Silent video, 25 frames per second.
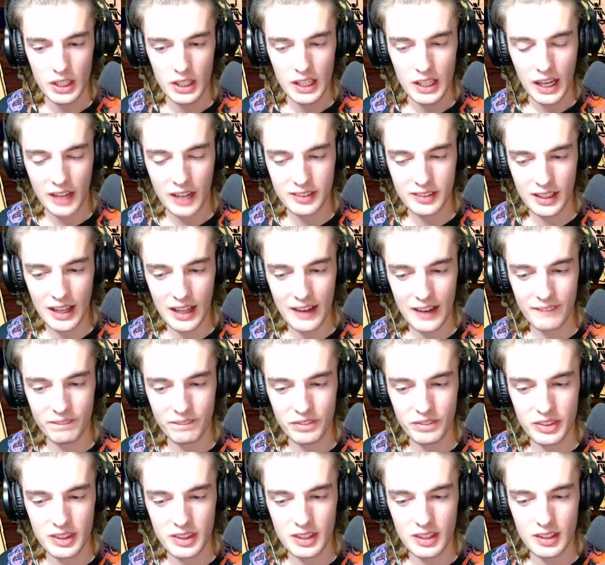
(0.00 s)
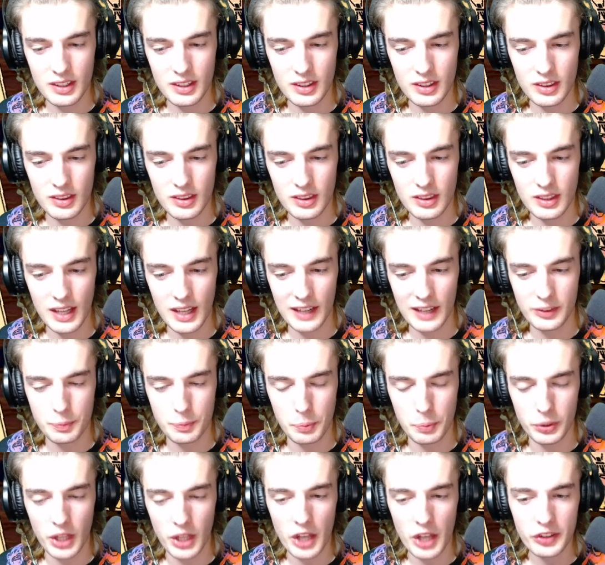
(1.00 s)
Because it's
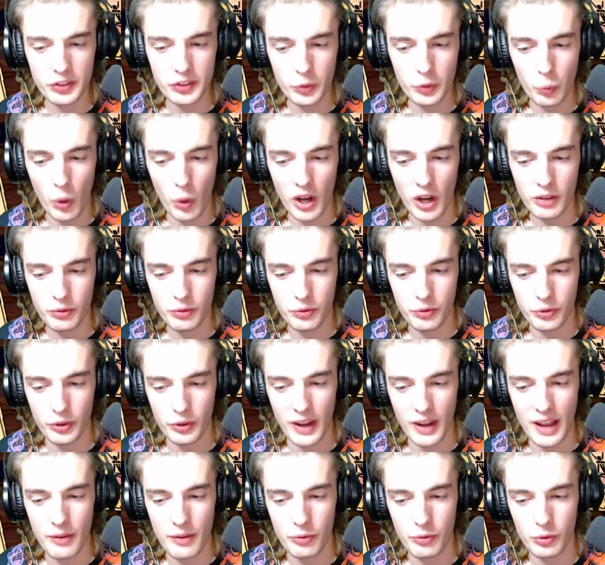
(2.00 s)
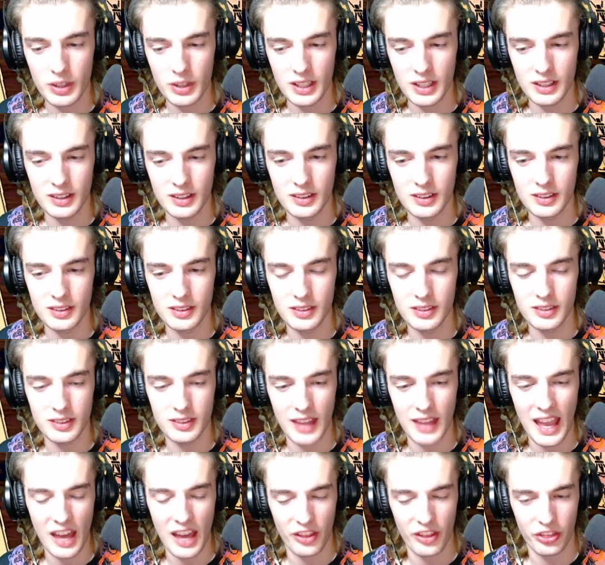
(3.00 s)
+1 for every
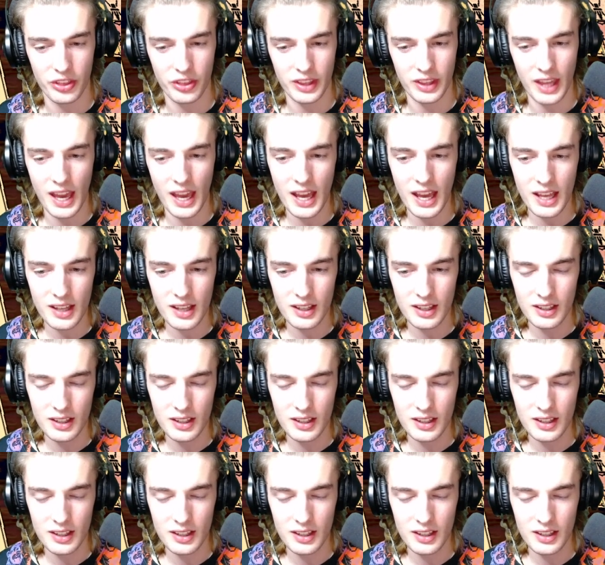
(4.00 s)
death, yeah?